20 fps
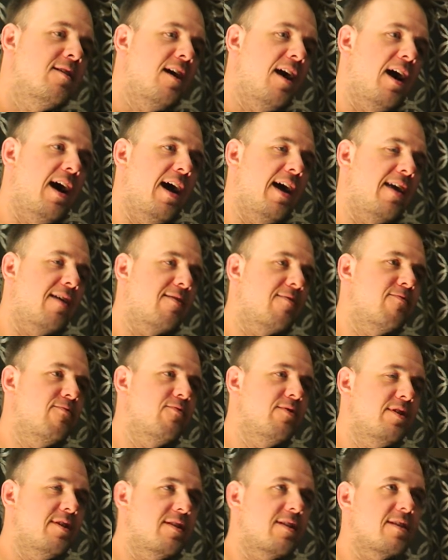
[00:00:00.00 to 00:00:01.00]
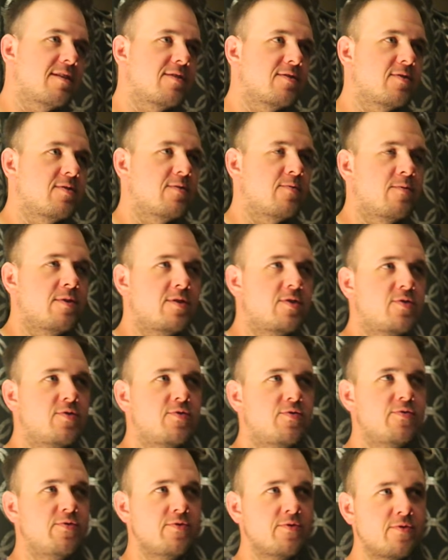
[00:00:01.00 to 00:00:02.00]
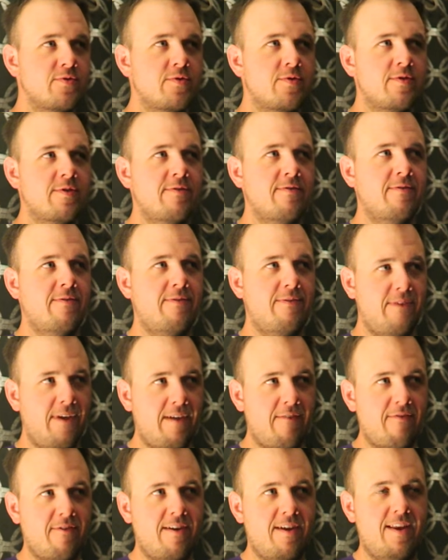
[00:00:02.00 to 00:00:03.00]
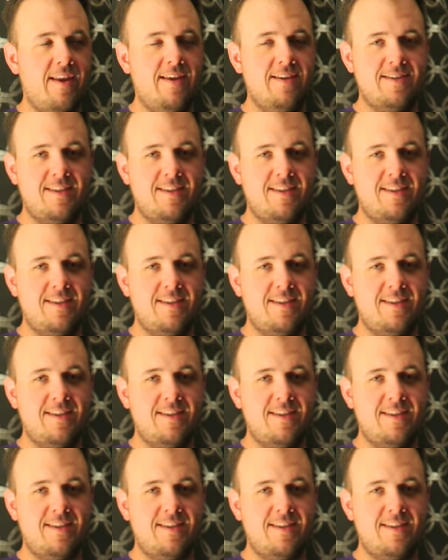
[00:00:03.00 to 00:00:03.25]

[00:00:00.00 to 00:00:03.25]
I really think there's only one true favorite.